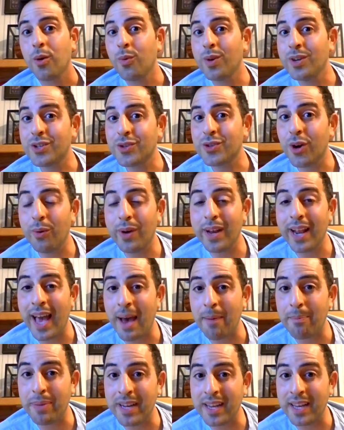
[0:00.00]
we saw what
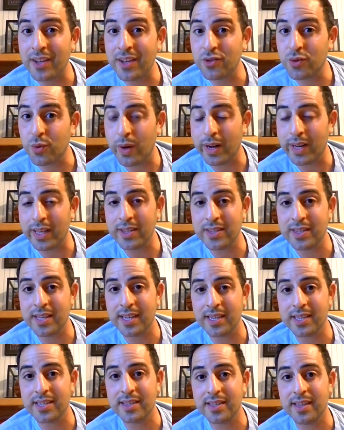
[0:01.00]
happened in
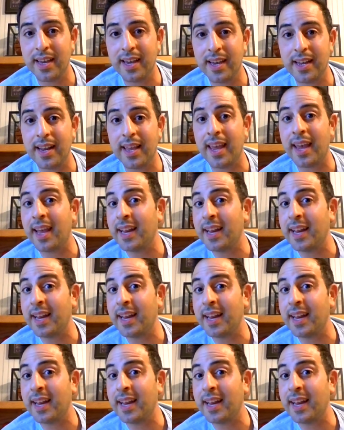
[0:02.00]
2016